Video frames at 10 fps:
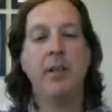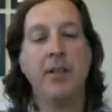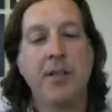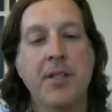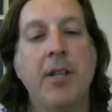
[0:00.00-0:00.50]

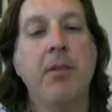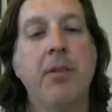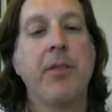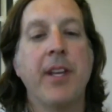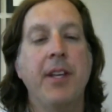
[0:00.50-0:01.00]

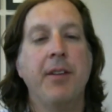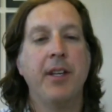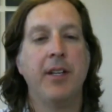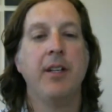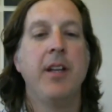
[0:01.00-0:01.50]
so thank
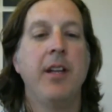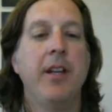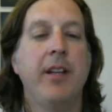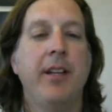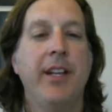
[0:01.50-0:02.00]
you.
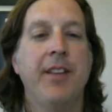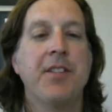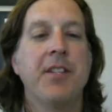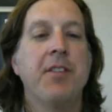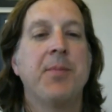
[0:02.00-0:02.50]

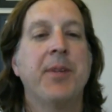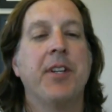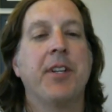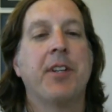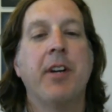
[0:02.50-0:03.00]
This year's
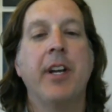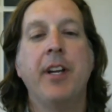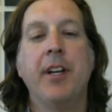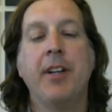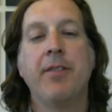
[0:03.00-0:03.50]
been a great
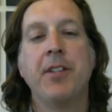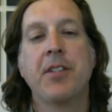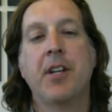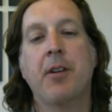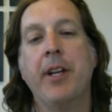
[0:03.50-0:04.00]
year for us
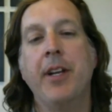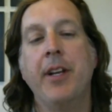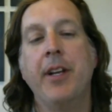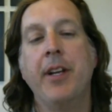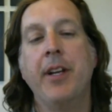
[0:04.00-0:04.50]

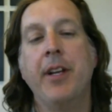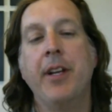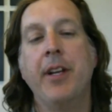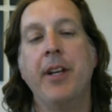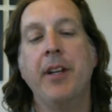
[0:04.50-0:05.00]
already.
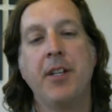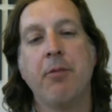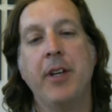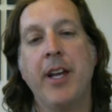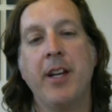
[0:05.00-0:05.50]

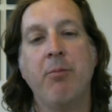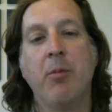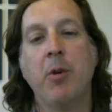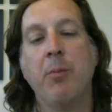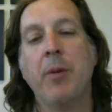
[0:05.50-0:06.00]
Last year we
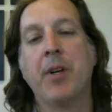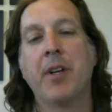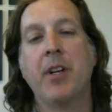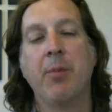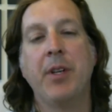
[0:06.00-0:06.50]
added more
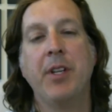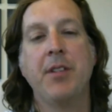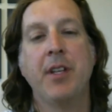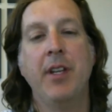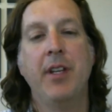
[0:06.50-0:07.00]
member
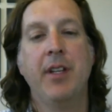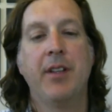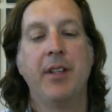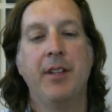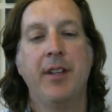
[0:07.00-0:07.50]
companies
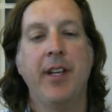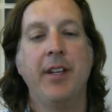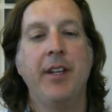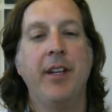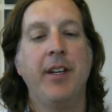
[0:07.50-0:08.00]
than
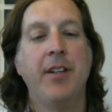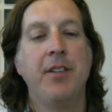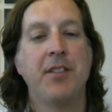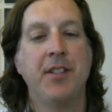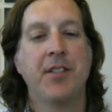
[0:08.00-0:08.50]
any year
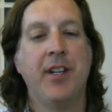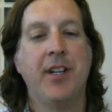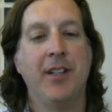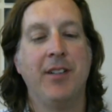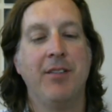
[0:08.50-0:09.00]
since
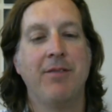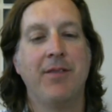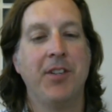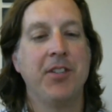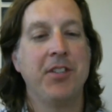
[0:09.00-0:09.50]
our
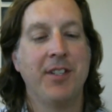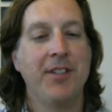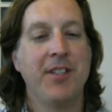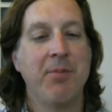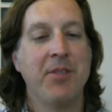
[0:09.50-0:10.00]
first
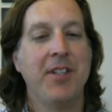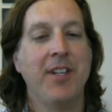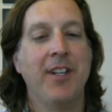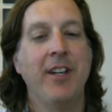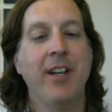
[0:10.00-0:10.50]
inception
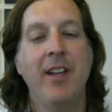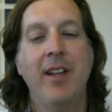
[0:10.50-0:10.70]
year,